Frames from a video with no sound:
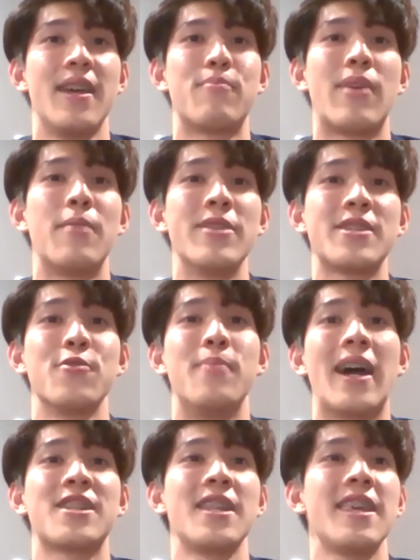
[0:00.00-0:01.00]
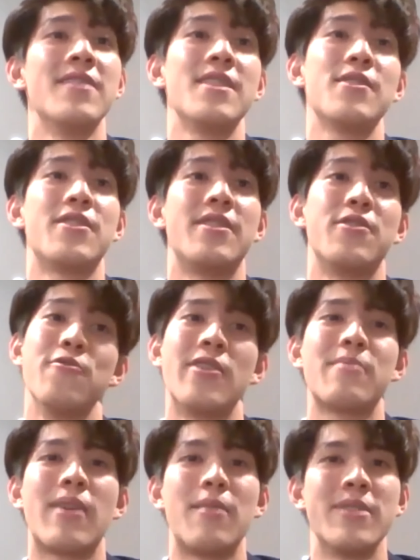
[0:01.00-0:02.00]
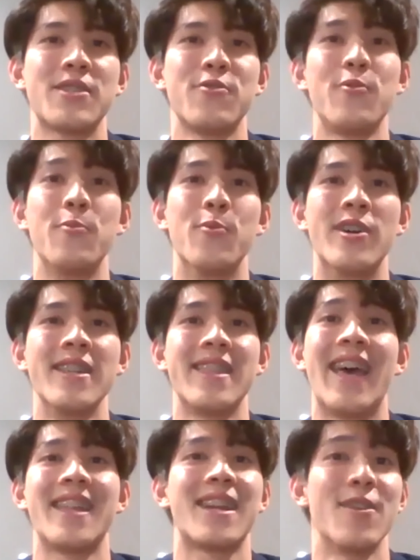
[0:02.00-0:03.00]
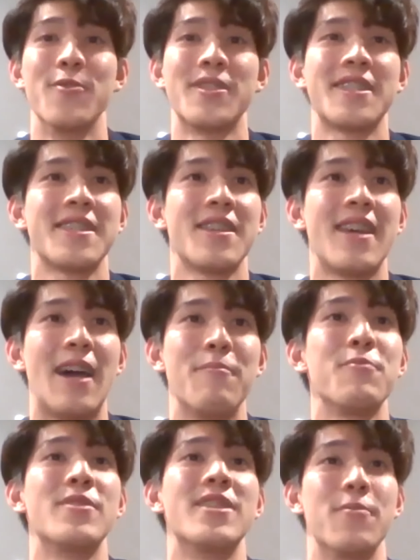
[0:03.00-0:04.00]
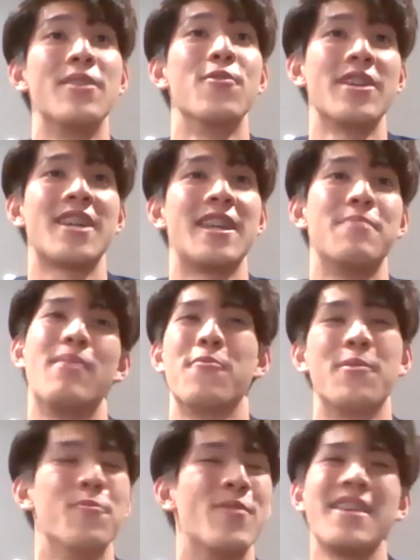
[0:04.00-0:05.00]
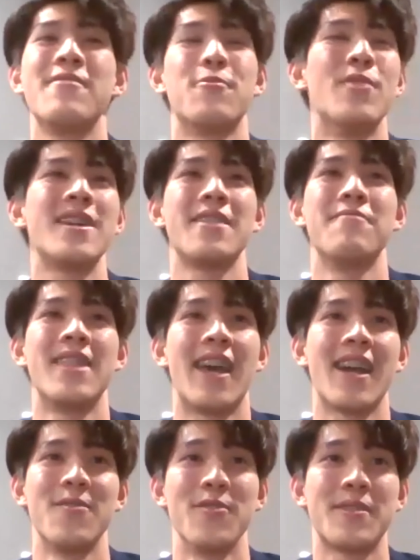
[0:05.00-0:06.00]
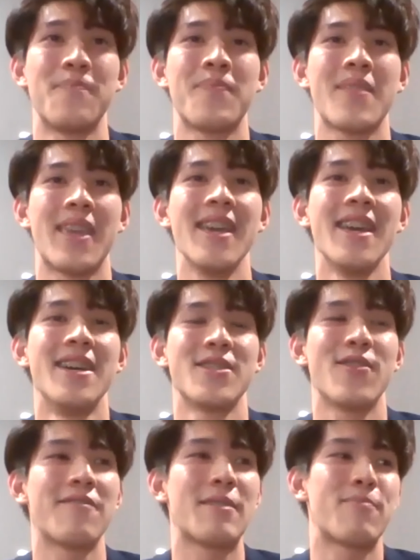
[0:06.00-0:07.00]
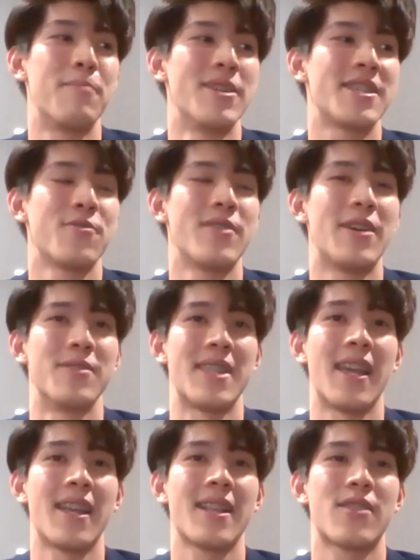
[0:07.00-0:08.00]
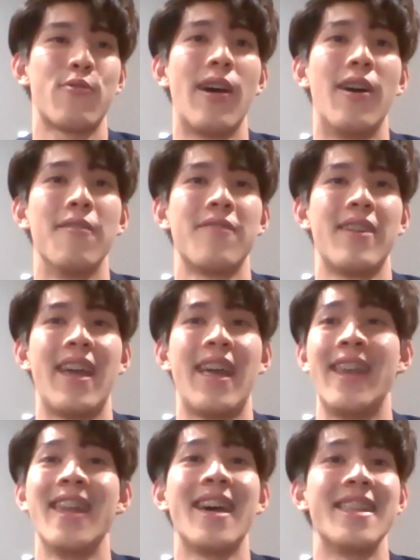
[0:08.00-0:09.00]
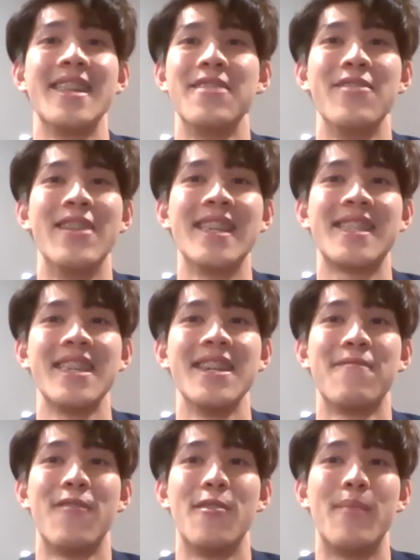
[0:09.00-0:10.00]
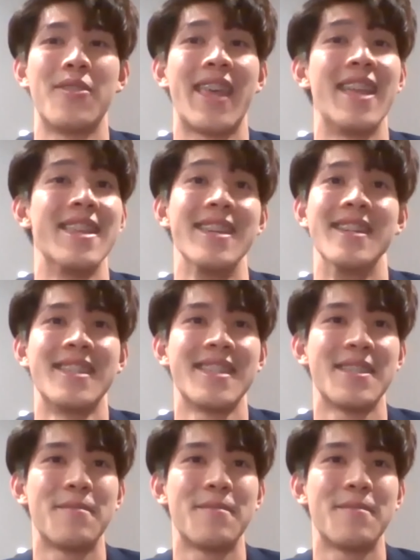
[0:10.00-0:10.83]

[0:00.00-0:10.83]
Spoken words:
Primary school, but actually even during primary school, we weren't that close. Okay. I mean, we know each other, but we weren't even that close. Okay. Yeah. So after primary school, that was like 12, and then I didn't really see her for about 10 years.